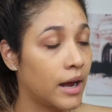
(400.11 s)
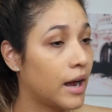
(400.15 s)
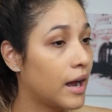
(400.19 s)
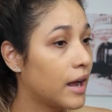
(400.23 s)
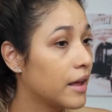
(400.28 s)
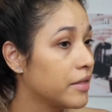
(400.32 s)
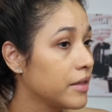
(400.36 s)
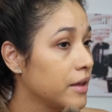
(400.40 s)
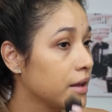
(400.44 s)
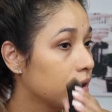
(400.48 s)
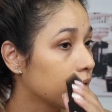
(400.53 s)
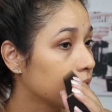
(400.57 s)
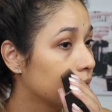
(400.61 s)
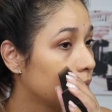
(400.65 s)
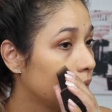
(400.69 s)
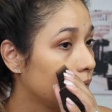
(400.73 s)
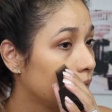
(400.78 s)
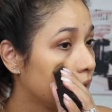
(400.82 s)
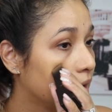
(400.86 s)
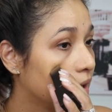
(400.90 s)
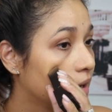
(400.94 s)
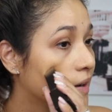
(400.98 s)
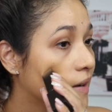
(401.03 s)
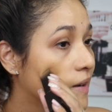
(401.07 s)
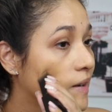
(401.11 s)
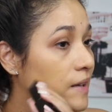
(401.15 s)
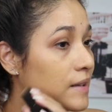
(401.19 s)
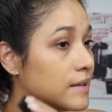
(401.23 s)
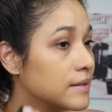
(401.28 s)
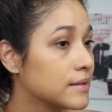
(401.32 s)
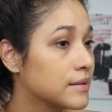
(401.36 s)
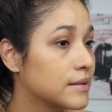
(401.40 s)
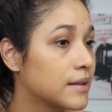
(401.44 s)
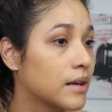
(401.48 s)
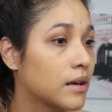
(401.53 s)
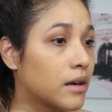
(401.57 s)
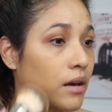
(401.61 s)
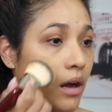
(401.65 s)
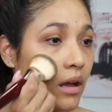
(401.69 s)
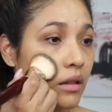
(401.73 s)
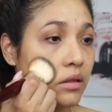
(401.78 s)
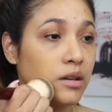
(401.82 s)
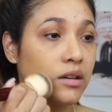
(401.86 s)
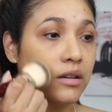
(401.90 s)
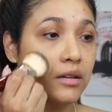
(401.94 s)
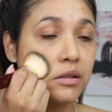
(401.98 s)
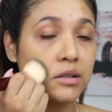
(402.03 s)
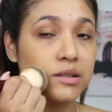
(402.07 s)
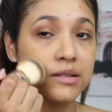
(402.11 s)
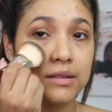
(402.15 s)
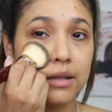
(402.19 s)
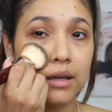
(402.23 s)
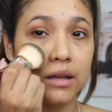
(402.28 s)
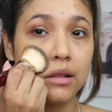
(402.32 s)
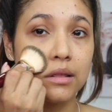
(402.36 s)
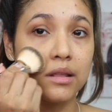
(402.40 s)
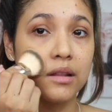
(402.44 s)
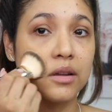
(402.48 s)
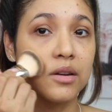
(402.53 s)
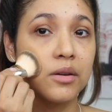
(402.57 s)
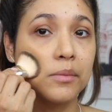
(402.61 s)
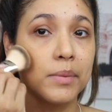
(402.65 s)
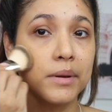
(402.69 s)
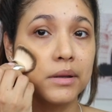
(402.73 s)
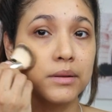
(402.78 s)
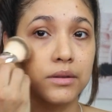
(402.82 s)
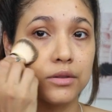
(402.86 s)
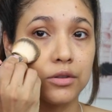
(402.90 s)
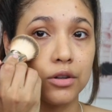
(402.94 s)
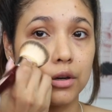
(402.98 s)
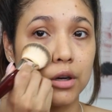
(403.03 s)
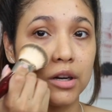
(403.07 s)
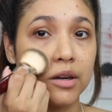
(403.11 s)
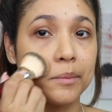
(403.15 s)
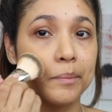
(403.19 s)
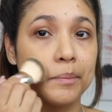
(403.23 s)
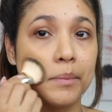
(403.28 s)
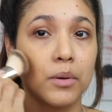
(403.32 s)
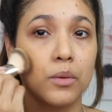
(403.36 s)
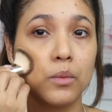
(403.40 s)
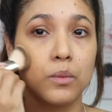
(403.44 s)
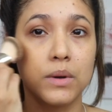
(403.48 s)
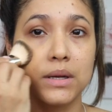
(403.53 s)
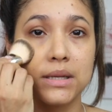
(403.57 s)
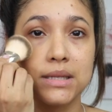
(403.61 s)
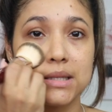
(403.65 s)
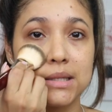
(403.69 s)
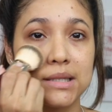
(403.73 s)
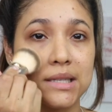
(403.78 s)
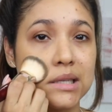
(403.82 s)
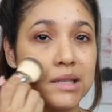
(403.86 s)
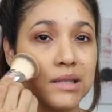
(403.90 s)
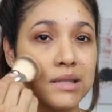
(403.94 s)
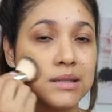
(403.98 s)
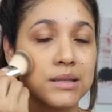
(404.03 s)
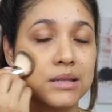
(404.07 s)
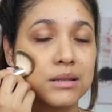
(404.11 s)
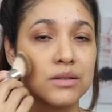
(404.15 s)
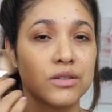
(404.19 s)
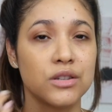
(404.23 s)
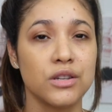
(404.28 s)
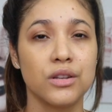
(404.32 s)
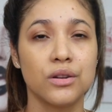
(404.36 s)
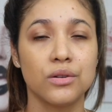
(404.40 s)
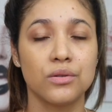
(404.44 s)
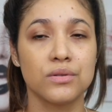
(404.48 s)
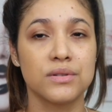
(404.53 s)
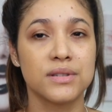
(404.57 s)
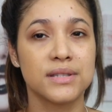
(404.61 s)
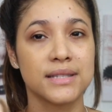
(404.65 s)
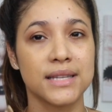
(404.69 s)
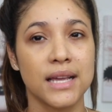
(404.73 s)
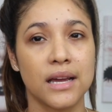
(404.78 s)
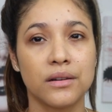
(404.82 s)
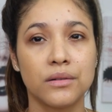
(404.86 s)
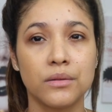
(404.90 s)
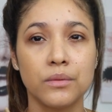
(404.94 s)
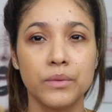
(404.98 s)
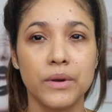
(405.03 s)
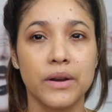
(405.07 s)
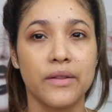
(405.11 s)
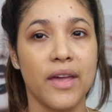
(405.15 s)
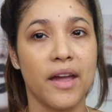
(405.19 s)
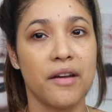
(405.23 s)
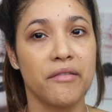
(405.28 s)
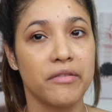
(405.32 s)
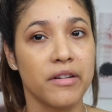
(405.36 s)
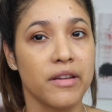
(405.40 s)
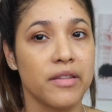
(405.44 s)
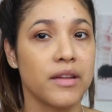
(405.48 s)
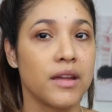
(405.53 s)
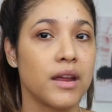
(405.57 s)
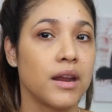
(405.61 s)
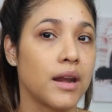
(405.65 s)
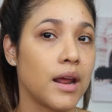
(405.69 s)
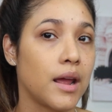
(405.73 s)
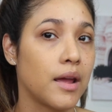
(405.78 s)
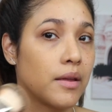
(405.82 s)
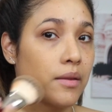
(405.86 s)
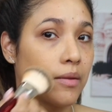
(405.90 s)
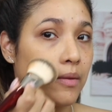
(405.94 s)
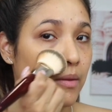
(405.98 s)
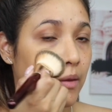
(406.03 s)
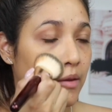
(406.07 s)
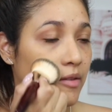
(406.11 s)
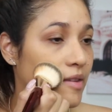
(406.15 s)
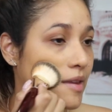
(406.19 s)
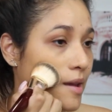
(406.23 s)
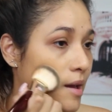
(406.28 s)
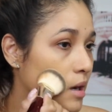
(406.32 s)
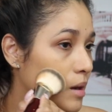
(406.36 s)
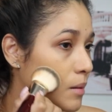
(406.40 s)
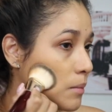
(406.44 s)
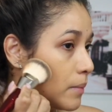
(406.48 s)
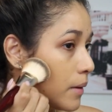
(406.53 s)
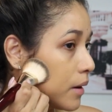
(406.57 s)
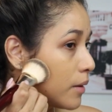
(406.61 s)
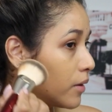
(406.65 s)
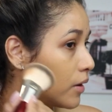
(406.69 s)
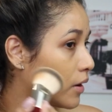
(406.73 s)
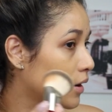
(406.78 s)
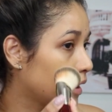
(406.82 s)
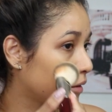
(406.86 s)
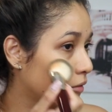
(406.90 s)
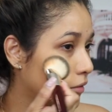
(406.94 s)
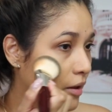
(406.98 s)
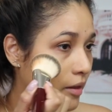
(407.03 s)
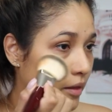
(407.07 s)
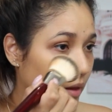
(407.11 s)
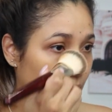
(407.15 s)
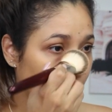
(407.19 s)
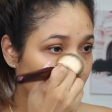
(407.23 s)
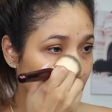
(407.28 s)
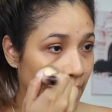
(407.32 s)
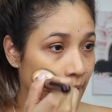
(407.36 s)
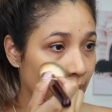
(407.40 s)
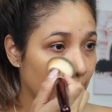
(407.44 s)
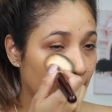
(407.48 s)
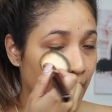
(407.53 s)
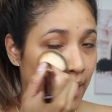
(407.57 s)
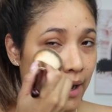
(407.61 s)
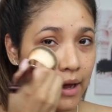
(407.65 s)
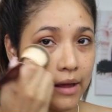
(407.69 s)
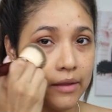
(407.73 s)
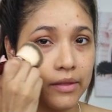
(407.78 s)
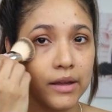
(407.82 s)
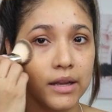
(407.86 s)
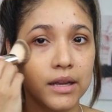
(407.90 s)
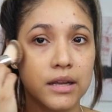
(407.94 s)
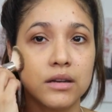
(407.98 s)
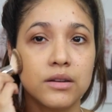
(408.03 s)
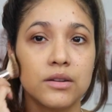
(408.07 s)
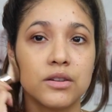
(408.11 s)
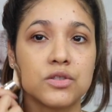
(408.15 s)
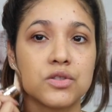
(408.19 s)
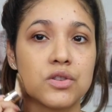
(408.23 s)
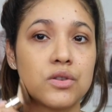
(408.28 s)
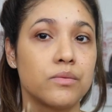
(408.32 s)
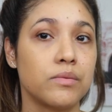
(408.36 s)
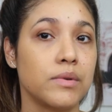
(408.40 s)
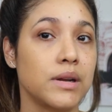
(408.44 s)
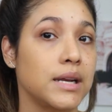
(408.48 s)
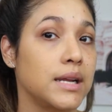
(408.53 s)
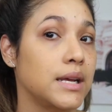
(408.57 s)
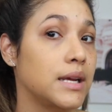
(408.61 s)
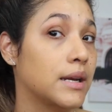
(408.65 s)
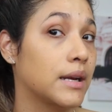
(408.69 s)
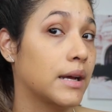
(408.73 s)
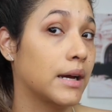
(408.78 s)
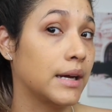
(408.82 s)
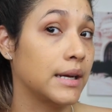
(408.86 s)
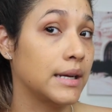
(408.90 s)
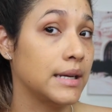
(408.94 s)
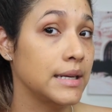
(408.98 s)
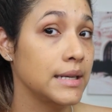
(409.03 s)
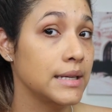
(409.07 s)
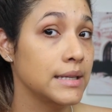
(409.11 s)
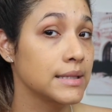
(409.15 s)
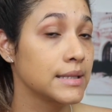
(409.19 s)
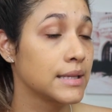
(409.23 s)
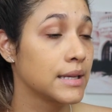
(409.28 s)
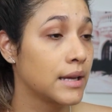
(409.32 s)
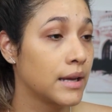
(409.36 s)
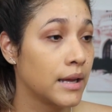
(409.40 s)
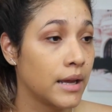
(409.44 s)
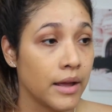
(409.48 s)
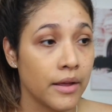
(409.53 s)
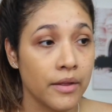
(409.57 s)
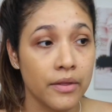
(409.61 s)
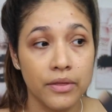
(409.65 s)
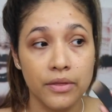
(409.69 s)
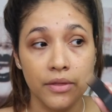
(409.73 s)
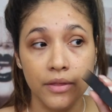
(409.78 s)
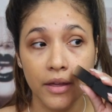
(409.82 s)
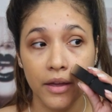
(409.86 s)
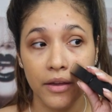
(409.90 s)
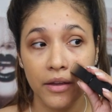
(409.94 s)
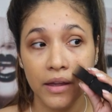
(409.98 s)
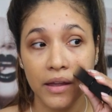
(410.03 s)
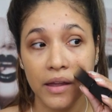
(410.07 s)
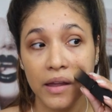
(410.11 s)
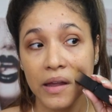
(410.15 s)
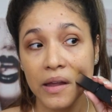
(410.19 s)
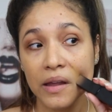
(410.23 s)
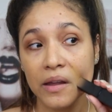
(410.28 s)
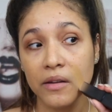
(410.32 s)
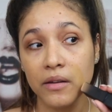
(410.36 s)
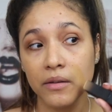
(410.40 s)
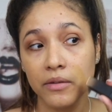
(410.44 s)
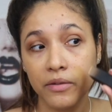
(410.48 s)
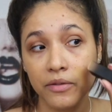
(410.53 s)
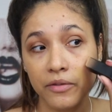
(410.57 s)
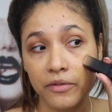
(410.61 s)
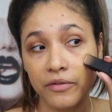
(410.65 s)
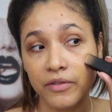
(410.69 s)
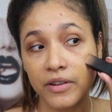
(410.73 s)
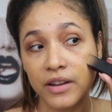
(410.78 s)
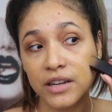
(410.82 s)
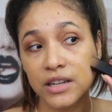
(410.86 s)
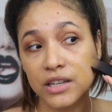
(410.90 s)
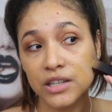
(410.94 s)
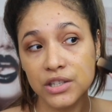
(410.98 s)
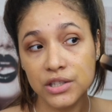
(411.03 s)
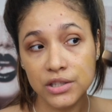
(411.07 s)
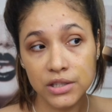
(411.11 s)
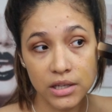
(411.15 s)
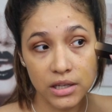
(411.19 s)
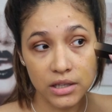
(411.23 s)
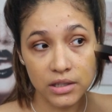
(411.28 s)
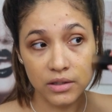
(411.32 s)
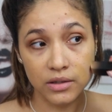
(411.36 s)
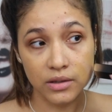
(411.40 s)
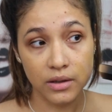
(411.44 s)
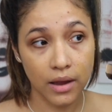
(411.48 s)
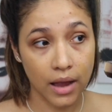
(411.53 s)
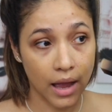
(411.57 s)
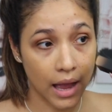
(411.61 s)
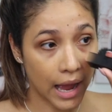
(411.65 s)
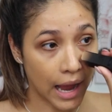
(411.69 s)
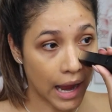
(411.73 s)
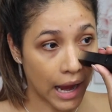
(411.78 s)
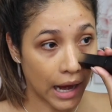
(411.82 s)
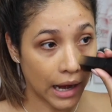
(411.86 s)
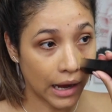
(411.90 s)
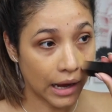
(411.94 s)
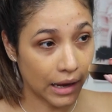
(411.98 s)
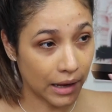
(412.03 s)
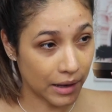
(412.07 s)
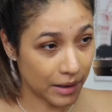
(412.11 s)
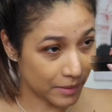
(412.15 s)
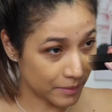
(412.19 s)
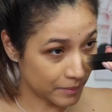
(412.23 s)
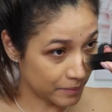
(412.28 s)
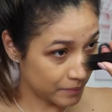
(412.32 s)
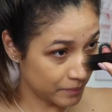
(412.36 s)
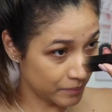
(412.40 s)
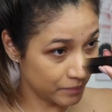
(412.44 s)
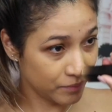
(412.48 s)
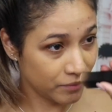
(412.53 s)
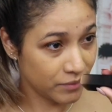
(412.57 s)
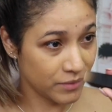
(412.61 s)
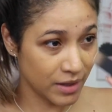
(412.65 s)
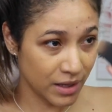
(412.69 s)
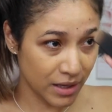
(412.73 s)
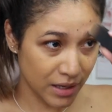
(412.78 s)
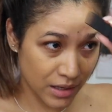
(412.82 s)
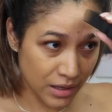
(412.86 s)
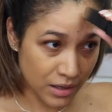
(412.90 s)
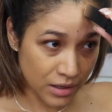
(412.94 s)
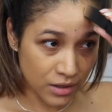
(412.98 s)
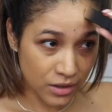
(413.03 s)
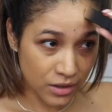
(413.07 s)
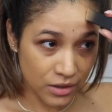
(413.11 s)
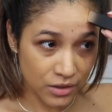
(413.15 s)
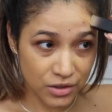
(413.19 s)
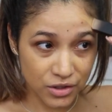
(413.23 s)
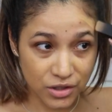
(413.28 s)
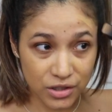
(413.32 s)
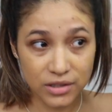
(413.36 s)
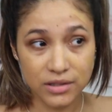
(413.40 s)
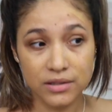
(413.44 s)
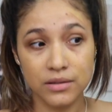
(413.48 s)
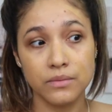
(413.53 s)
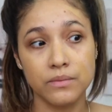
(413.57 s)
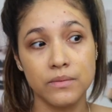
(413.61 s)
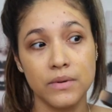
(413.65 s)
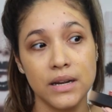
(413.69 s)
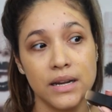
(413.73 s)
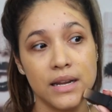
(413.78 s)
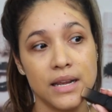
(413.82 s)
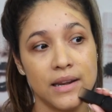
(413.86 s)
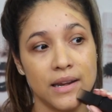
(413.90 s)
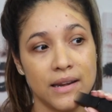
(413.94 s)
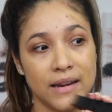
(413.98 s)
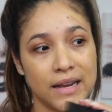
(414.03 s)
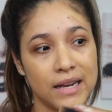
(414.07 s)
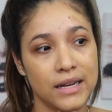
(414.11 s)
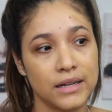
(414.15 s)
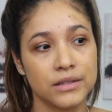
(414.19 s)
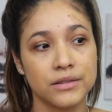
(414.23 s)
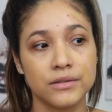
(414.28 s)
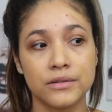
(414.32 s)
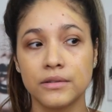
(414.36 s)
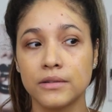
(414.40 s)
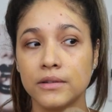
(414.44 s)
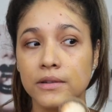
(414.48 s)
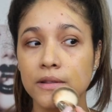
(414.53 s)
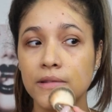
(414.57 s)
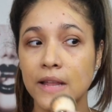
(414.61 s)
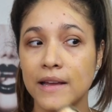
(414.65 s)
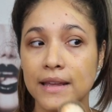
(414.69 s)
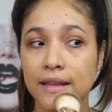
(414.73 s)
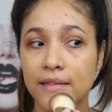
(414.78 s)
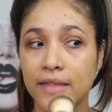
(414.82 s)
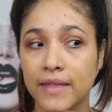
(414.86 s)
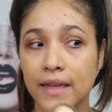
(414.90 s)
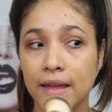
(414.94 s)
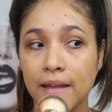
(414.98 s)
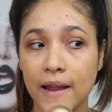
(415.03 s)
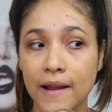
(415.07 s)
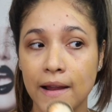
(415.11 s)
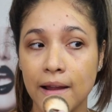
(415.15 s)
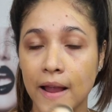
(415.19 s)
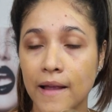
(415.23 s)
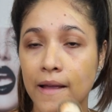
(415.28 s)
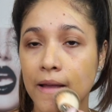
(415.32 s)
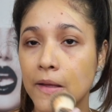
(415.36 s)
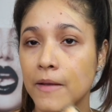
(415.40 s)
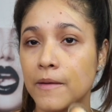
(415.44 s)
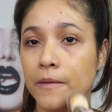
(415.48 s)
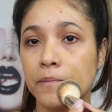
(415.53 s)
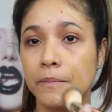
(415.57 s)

I think it's really nice. The color looks a little bit dark, but once it's, you know, settled with everything and the setting powder and everything, I think it looks really nice. The finish is um, just really natural, I think.